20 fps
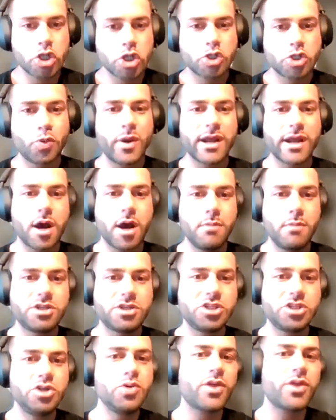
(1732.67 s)
So when it
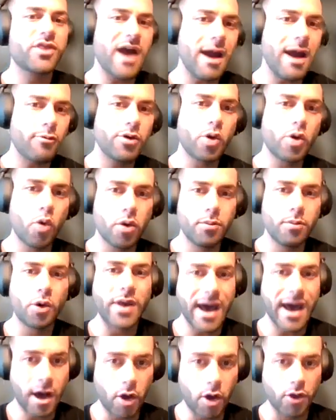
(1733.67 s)
comes to thyroid
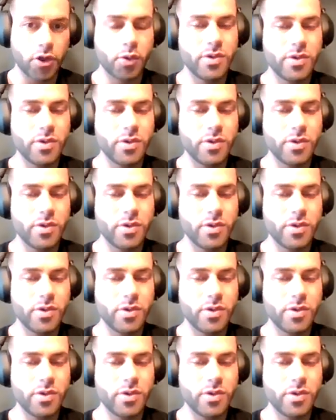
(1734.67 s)
hormone health,